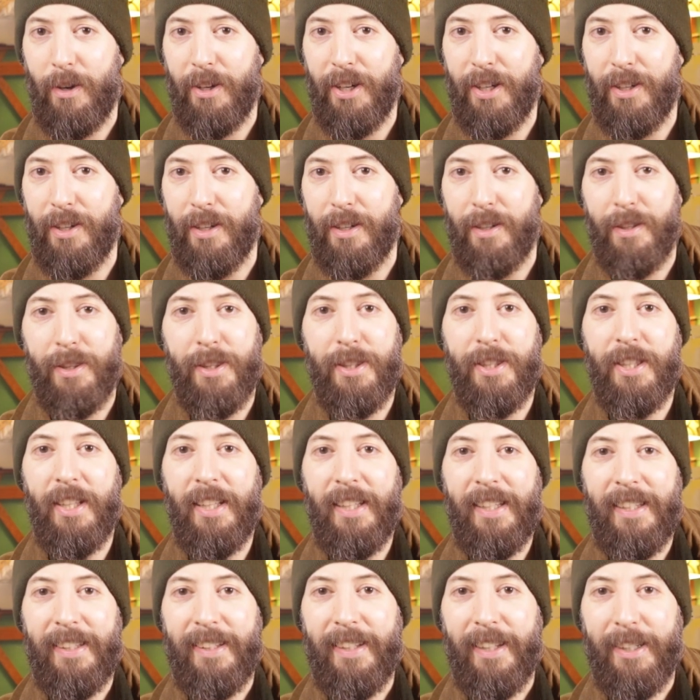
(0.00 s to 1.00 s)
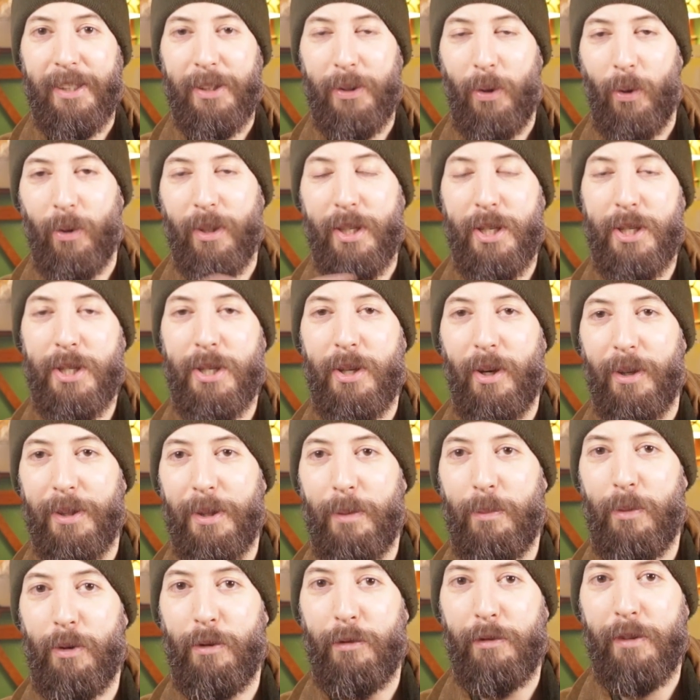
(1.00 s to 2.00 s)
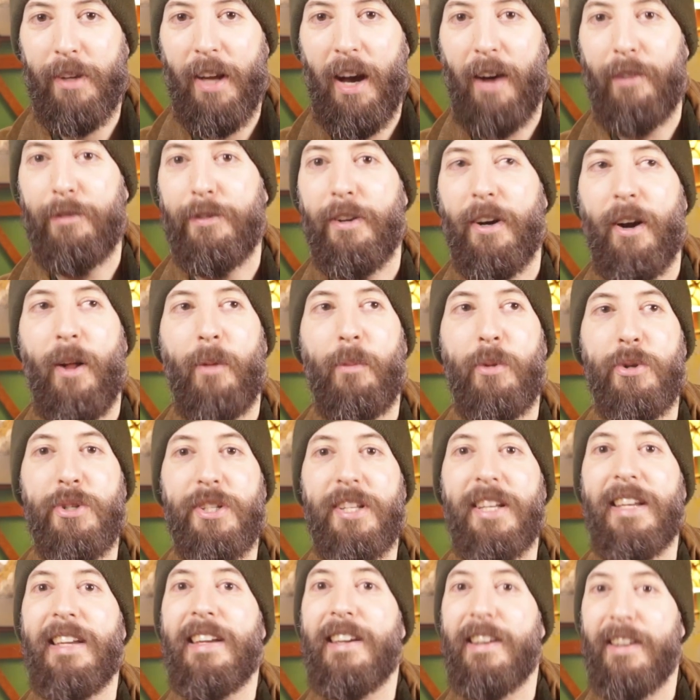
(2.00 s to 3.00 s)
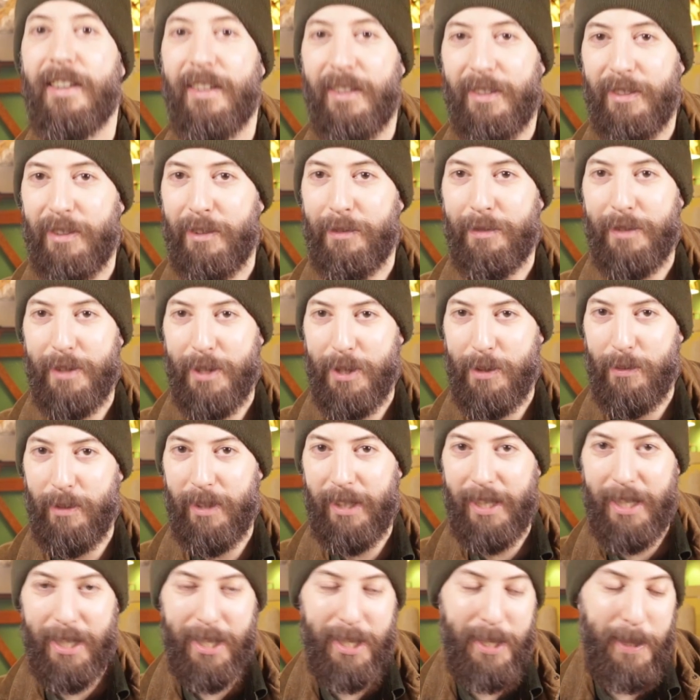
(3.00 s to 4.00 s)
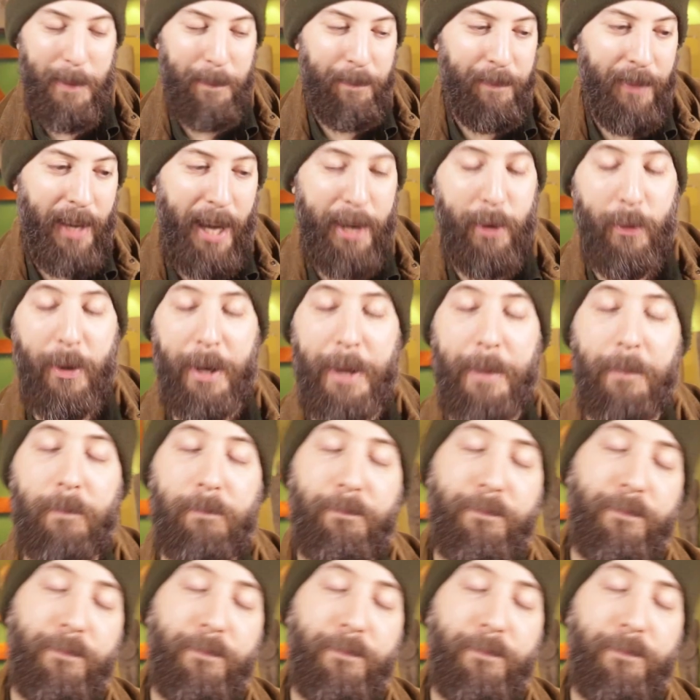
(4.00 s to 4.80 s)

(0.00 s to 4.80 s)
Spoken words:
on Earth that only saw the movie after almost a year of its release. Anyway,